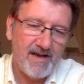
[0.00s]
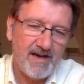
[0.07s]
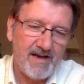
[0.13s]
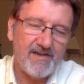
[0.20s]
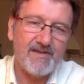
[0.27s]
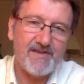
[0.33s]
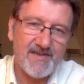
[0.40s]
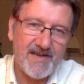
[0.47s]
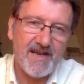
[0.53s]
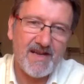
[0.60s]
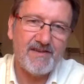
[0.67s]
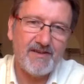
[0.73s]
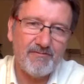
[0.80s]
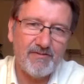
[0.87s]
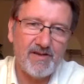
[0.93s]

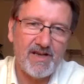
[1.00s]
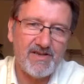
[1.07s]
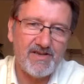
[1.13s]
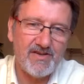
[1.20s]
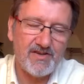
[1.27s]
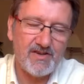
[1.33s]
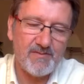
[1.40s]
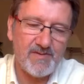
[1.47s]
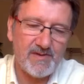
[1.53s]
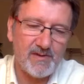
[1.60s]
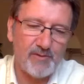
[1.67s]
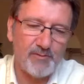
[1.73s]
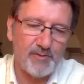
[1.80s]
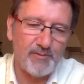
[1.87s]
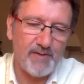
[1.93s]
understanding relationships a
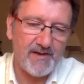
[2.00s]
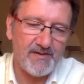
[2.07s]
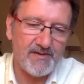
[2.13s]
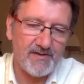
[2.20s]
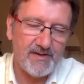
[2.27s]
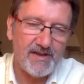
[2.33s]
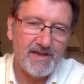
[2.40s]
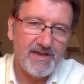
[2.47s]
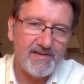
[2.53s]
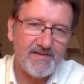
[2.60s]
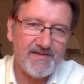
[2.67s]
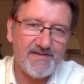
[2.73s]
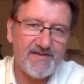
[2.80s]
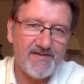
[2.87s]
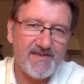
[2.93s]
little bit better,
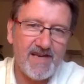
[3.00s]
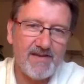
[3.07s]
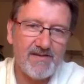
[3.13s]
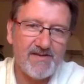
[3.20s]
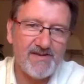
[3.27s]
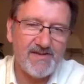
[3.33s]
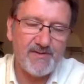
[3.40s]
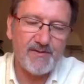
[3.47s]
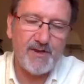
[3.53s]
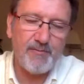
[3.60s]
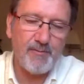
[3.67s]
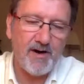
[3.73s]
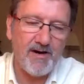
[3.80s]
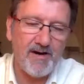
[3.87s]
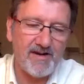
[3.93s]
just to say there's 3
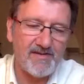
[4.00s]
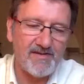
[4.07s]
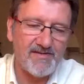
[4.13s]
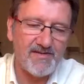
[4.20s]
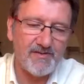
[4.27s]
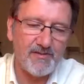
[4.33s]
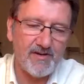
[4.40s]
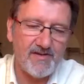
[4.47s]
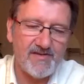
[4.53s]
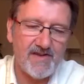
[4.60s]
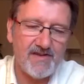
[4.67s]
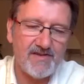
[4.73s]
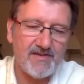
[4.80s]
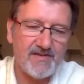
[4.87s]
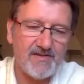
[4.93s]
parts to our
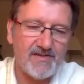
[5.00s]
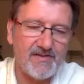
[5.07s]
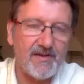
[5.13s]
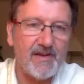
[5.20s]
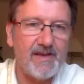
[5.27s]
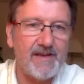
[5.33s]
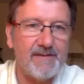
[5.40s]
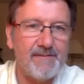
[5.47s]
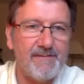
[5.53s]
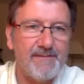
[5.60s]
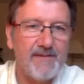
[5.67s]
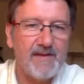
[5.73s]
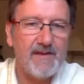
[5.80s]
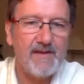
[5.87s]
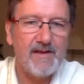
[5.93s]
session tonight.
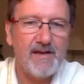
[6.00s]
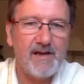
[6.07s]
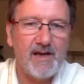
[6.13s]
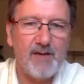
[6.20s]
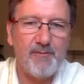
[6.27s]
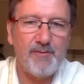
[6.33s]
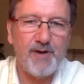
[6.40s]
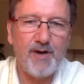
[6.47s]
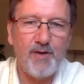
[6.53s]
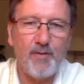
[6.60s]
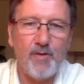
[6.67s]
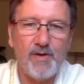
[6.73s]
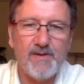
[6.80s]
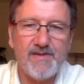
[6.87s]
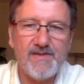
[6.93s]
Part
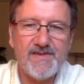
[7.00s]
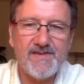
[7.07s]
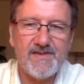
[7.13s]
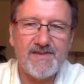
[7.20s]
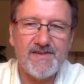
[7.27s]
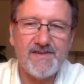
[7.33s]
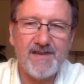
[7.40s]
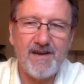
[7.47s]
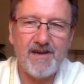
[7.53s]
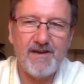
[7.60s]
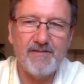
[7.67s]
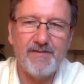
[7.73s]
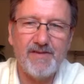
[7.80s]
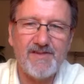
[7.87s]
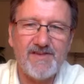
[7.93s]
1 is kind
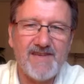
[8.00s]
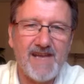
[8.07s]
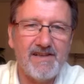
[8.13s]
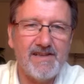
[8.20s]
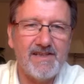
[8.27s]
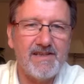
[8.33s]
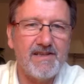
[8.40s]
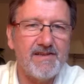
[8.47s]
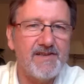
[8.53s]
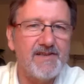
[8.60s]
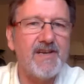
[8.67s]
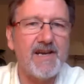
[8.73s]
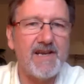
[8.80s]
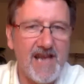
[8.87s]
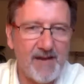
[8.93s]
of understanding the
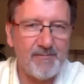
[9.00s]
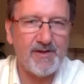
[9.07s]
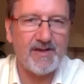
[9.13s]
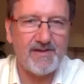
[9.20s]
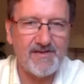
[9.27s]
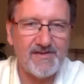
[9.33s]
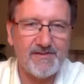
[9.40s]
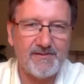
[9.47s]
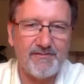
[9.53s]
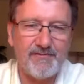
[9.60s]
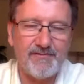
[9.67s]
dynamics